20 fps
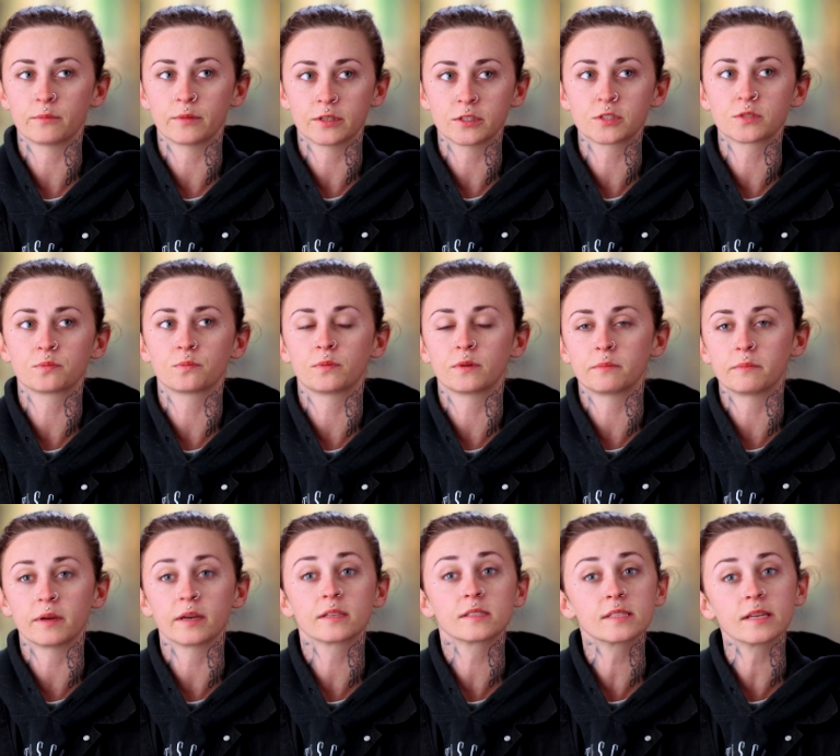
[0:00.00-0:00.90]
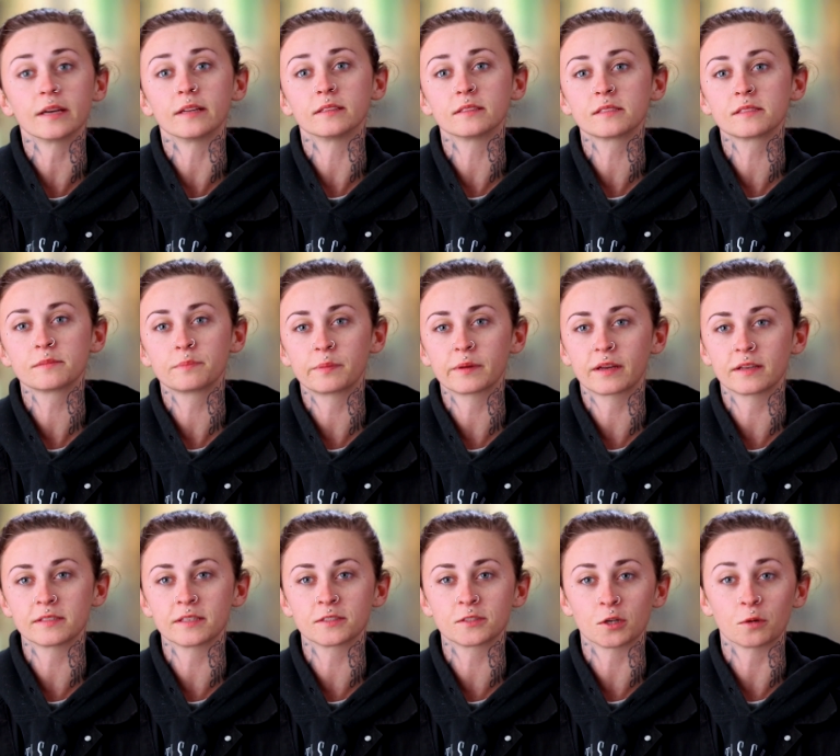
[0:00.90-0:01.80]
which would make sense
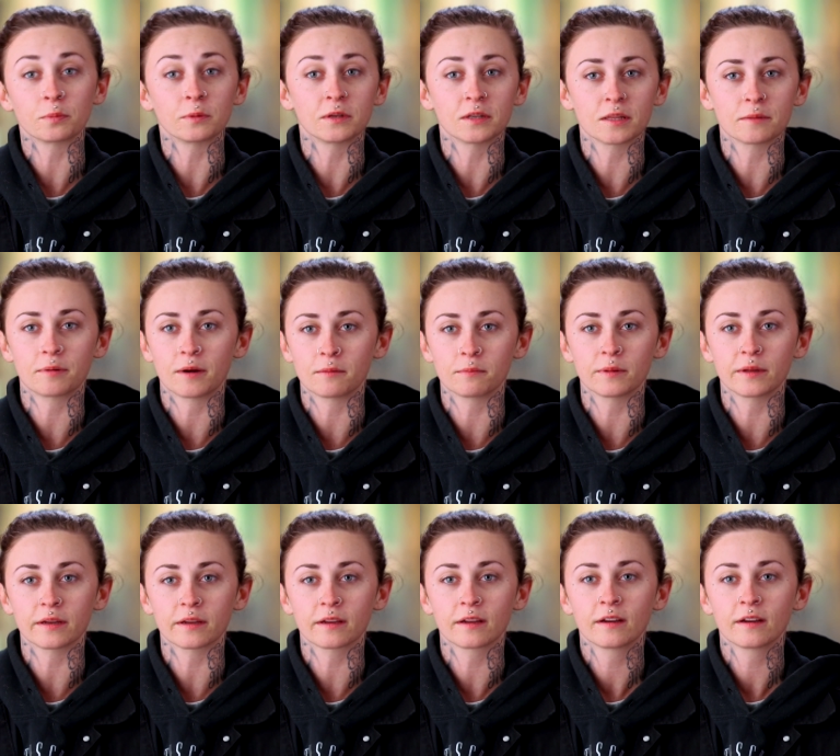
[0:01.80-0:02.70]
because it's open to the public.